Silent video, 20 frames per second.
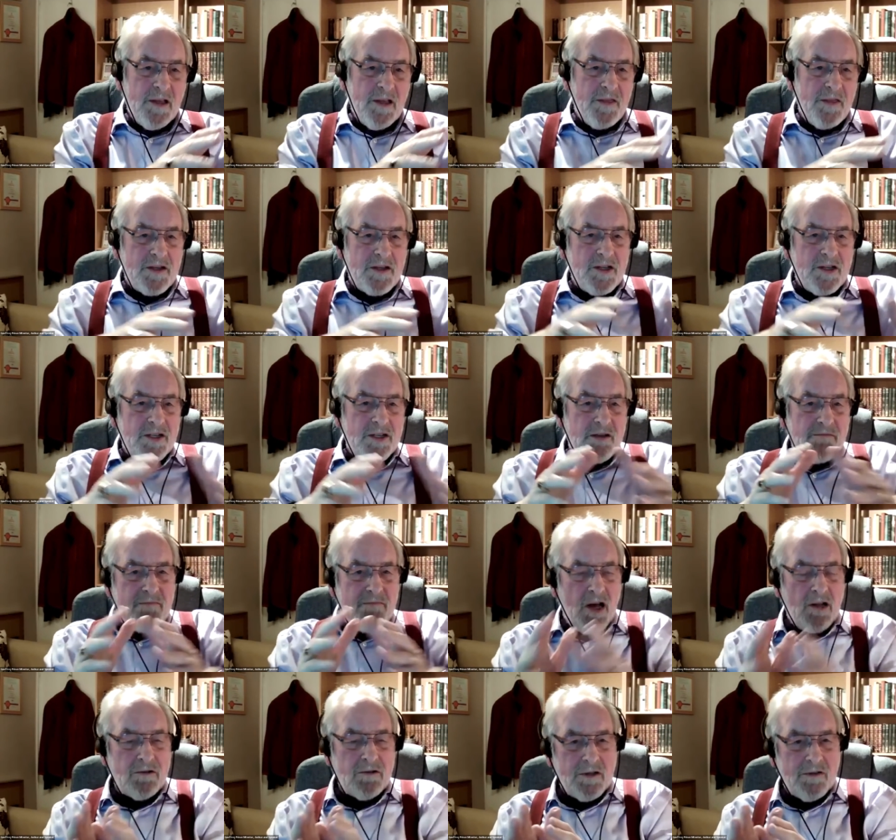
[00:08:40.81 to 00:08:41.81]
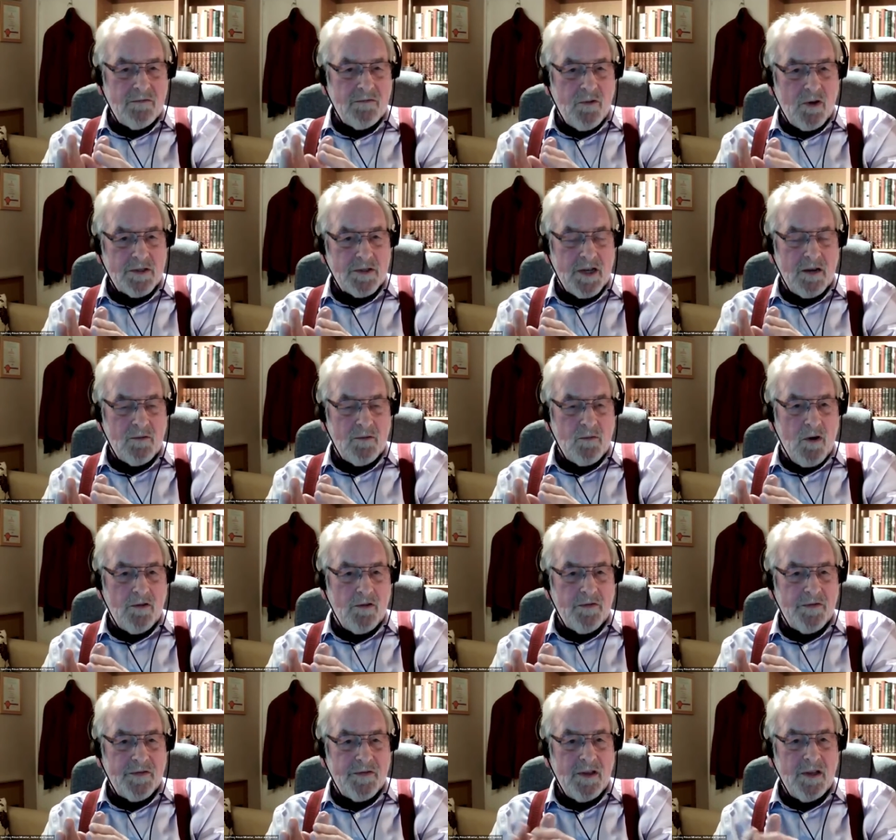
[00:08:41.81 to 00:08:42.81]
This is the mold of what I
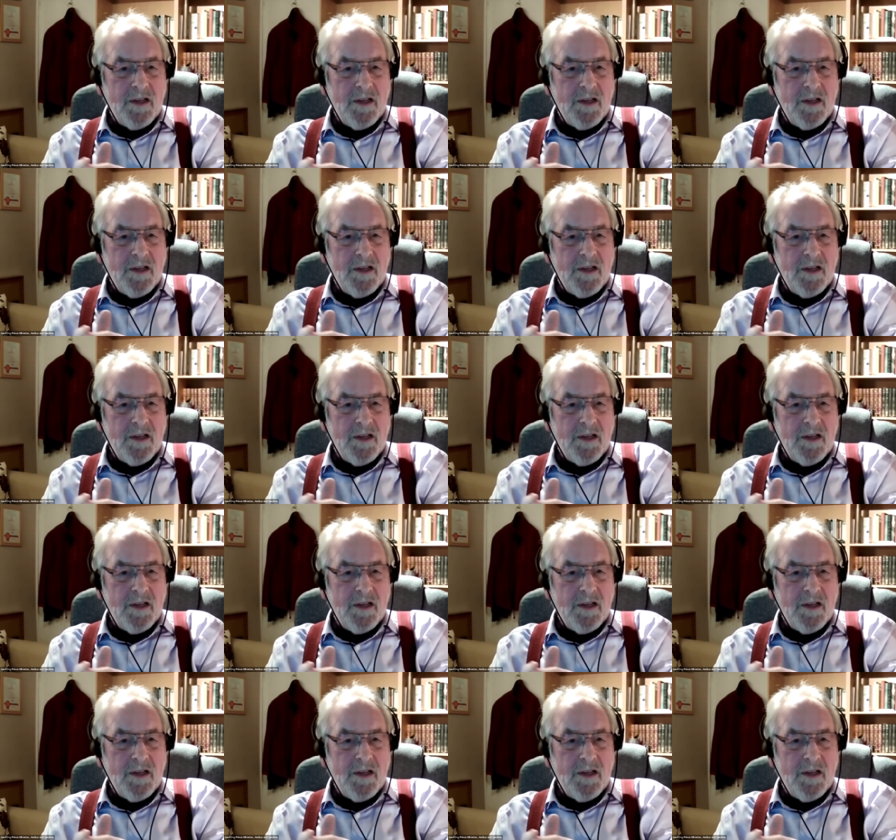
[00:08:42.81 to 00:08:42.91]
want.